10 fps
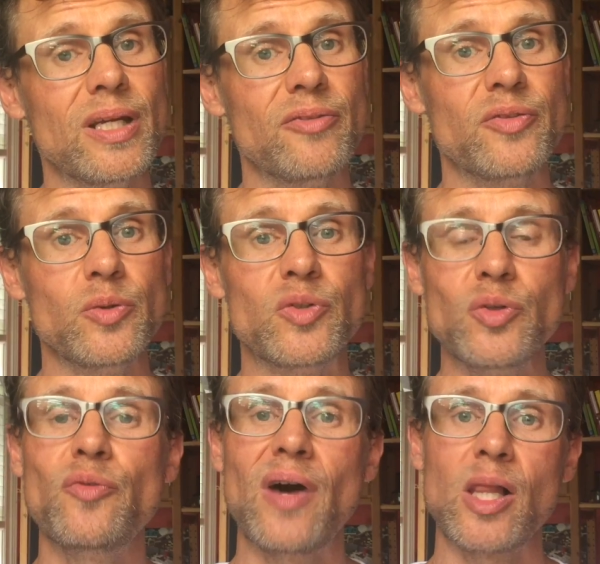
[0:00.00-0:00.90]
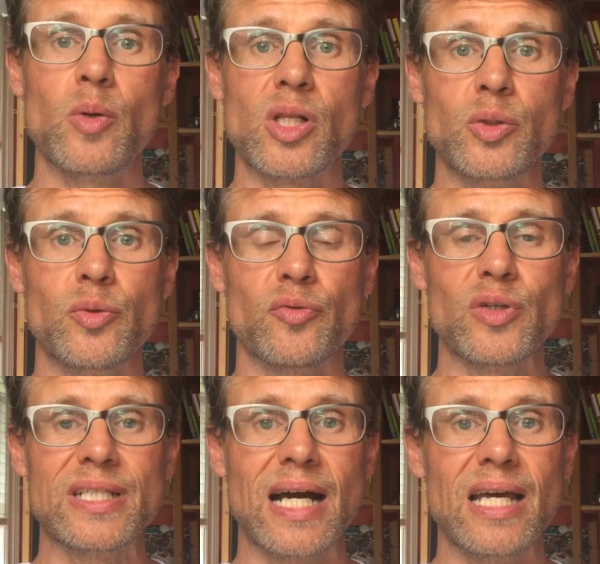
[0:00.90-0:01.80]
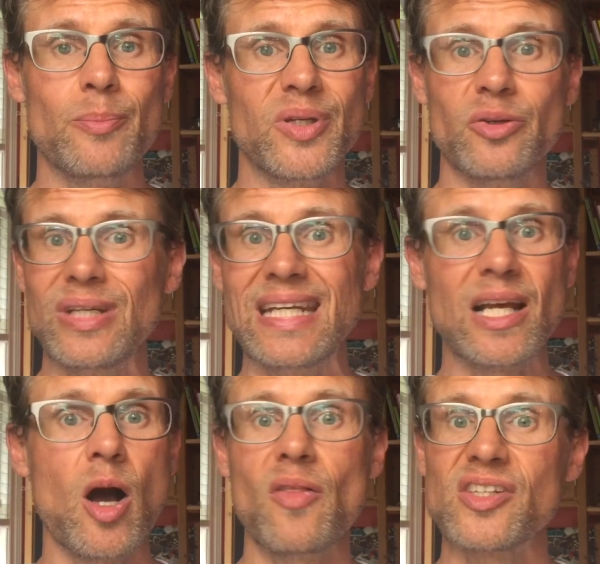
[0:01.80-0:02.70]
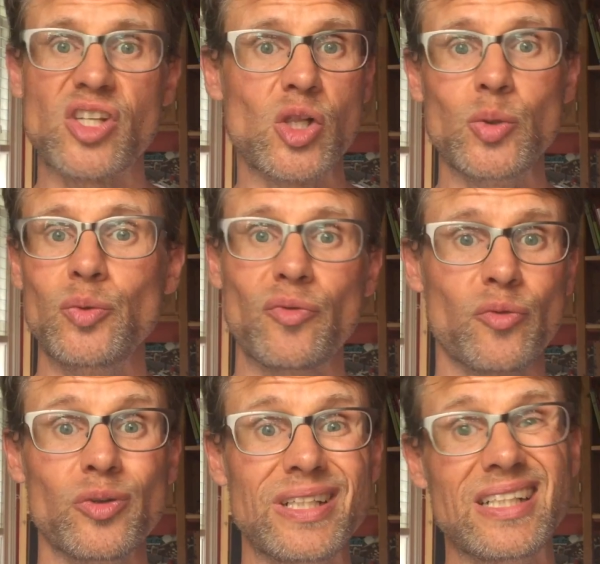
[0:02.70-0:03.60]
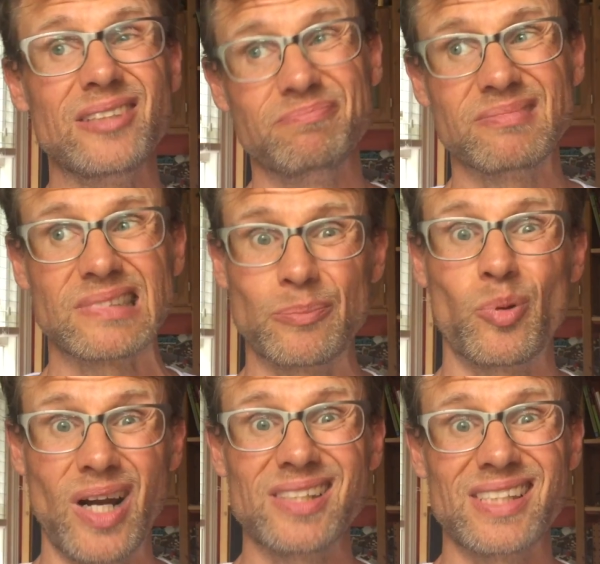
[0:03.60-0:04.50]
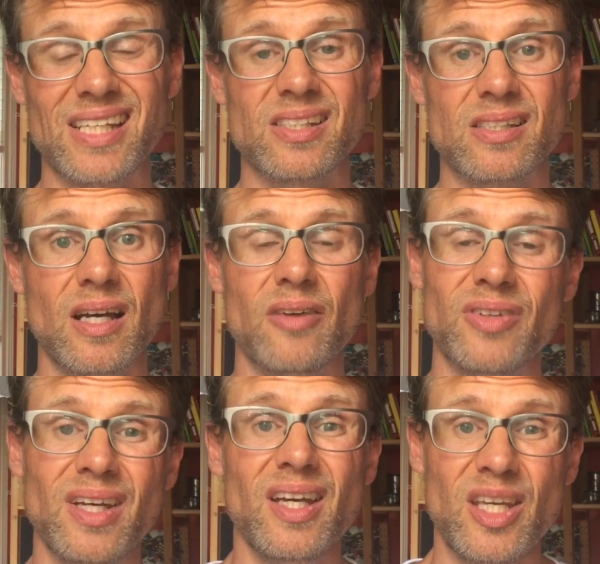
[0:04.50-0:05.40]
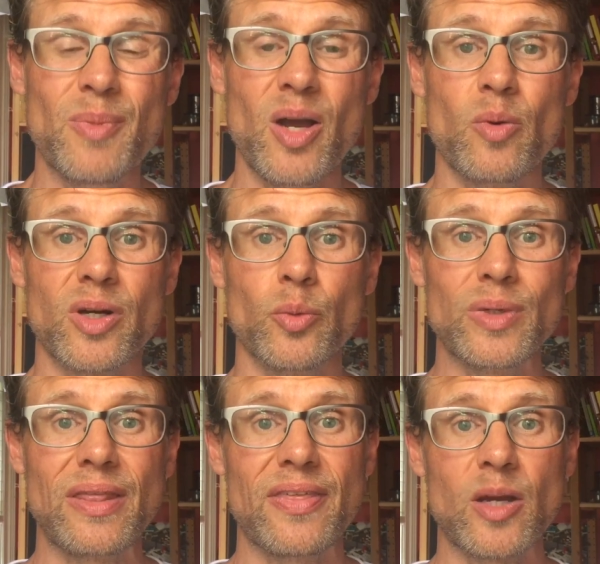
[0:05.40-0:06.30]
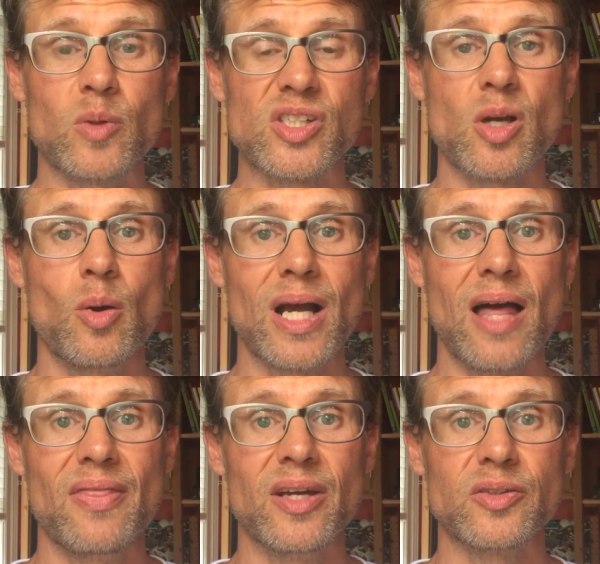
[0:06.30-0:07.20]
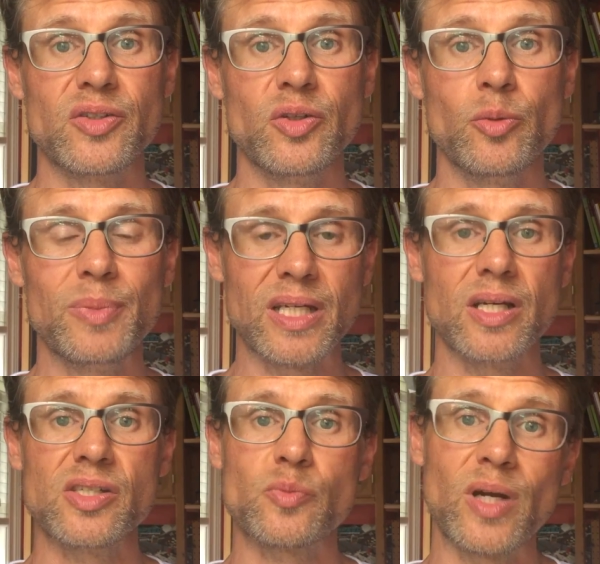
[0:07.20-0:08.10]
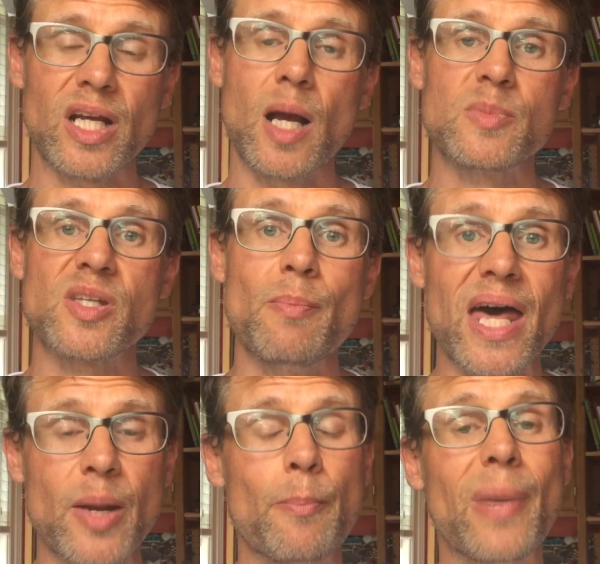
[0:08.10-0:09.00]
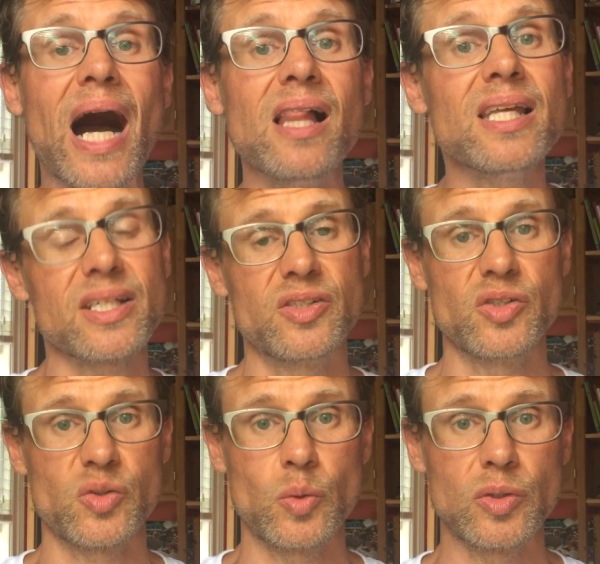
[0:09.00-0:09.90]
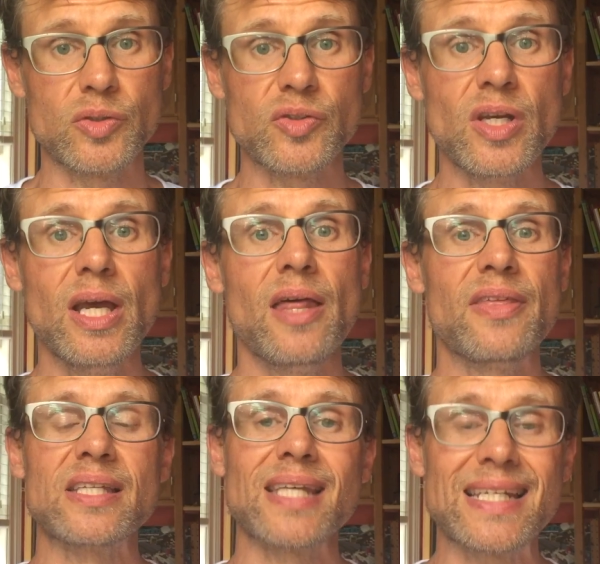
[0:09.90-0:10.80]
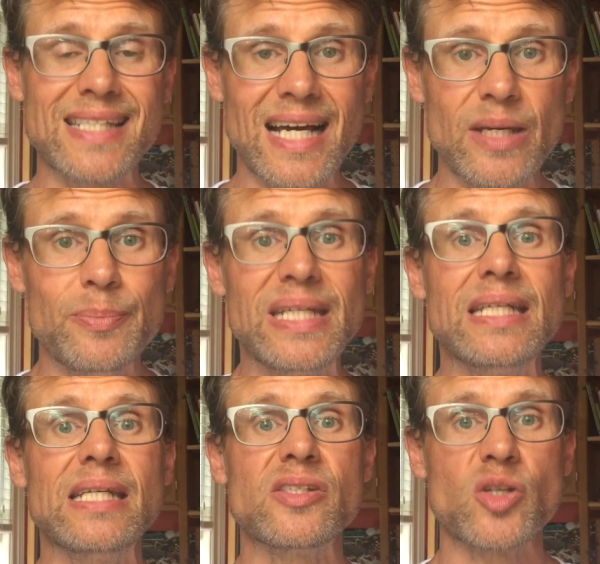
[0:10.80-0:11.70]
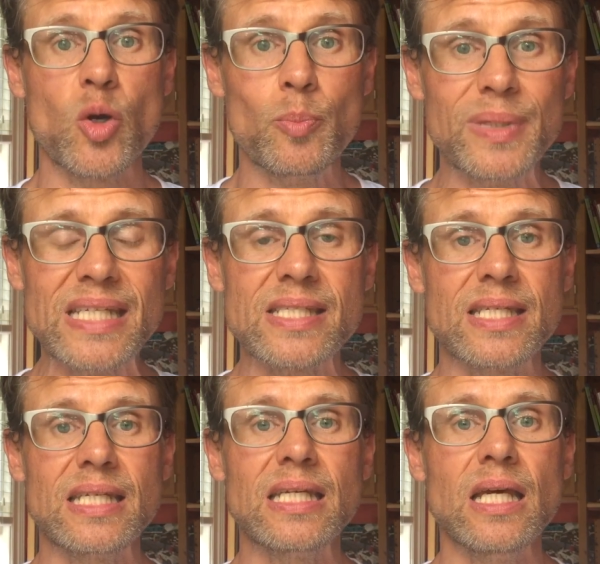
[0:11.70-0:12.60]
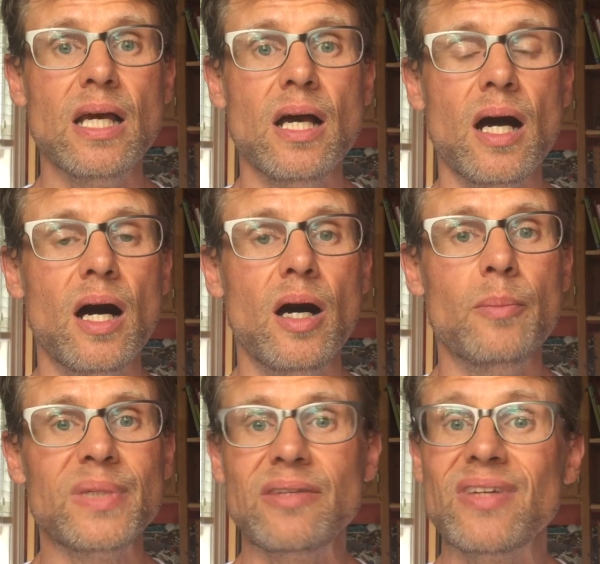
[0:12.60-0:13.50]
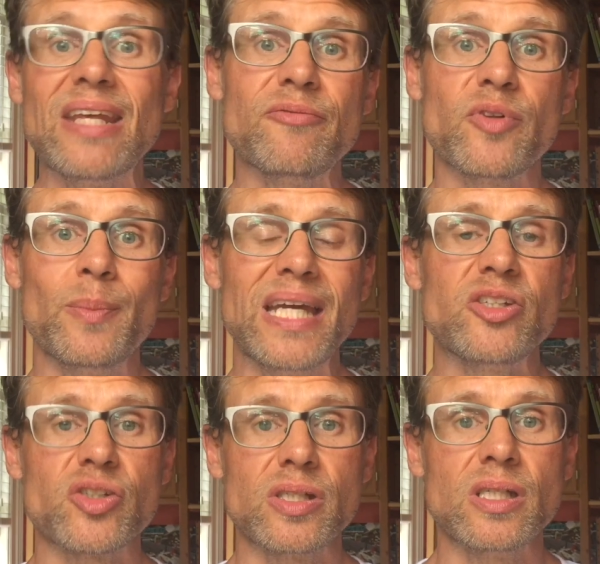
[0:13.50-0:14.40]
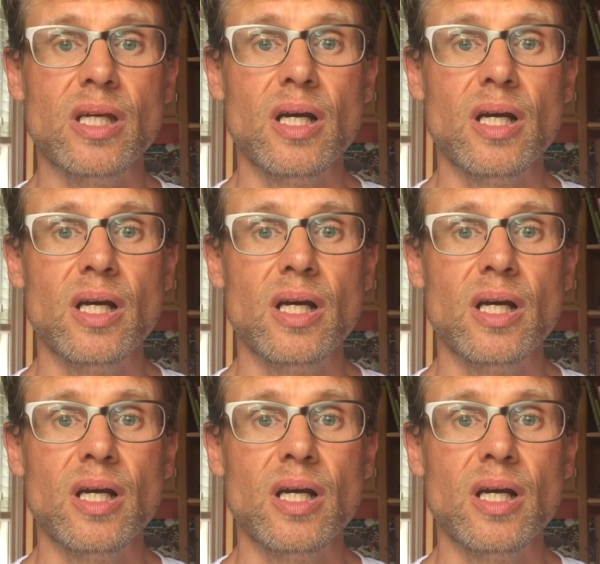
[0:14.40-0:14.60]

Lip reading: if you do follow a gluten-free diet, but you're eating all this gluten-free processed stuff, you might want to rethink what's going on there too, because when it comes to metabolic disorders, things like diabetes and obesity, even inflammation,